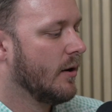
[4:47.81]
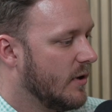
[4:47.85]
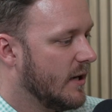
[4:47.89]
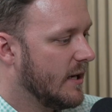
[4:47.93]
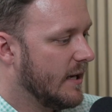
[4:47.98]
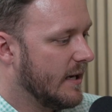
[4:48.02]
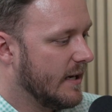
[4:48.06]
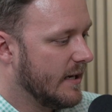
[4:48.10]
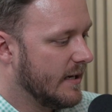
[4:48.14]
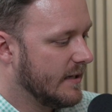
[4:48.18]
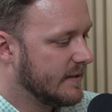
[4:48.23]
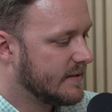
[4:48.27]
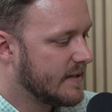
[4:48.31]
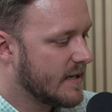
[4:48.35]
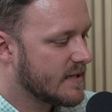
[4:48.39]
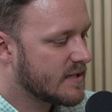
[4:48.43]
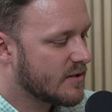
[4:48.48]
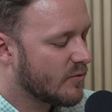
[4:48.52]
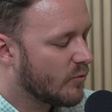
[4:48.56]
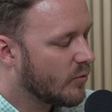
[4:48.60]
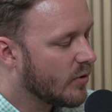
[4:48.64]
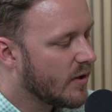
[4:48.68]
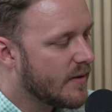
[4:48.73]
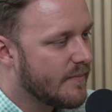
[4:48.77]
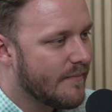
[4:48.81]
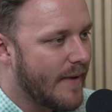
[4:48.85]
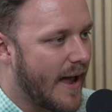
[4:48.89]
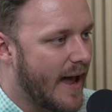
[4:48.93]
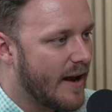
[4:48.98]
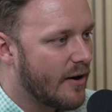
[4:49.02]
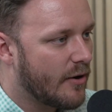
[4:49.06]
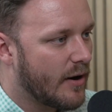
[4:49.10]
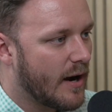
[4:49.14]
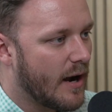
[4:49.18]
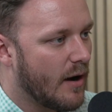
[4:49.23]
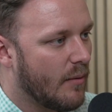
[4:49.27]
it doesn't really
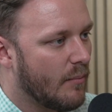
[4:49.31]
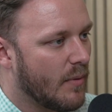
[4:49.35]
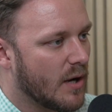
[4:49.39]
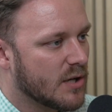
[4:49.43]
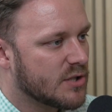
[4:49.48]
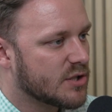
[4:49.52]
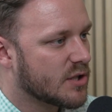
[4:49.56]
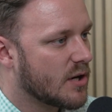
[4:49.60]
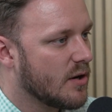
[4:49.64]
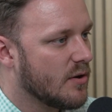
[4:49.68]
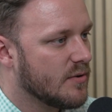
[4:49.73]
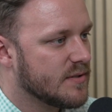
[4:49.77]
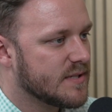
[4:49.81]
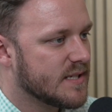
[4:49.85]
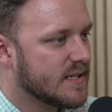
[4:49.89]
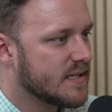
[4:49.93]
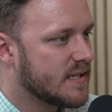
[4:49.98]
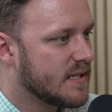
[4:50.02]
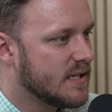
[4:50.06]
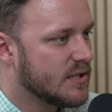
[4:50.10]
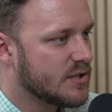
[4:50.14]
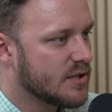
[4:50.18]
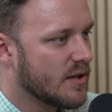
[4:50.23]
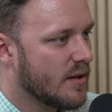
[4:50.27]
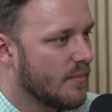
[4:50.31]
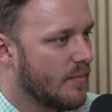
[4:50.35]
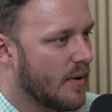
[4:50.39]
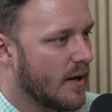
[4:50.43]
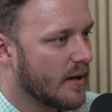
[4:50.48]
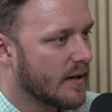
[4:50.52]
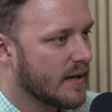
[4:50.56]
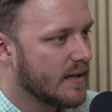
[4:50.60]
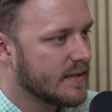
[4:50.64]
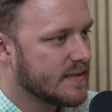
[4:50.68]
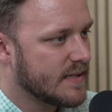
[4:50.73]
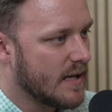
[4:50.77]
matter how much goes into each of the
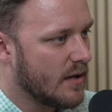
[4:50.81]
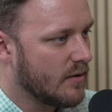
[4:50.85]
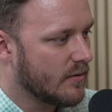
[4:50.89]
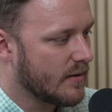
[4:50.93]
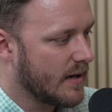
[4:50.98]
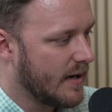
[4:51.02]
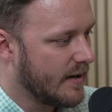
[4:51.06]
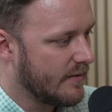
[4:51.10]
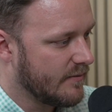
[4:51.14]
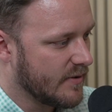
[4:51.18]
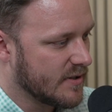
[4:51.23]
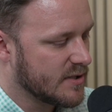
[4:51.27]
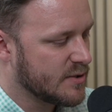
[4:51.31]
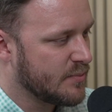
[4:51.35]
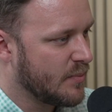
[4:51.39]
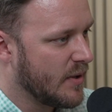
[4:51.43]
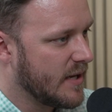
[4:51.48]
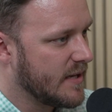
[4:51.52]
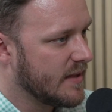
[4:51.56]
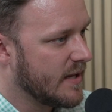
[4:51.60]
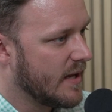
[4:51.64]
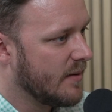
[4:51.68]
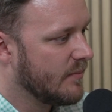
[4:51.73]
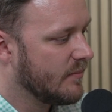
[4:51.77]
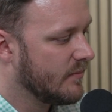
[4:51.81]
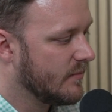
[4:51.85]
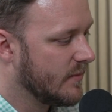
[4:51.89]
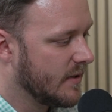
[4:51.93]
buckets. I'll kind of explain them.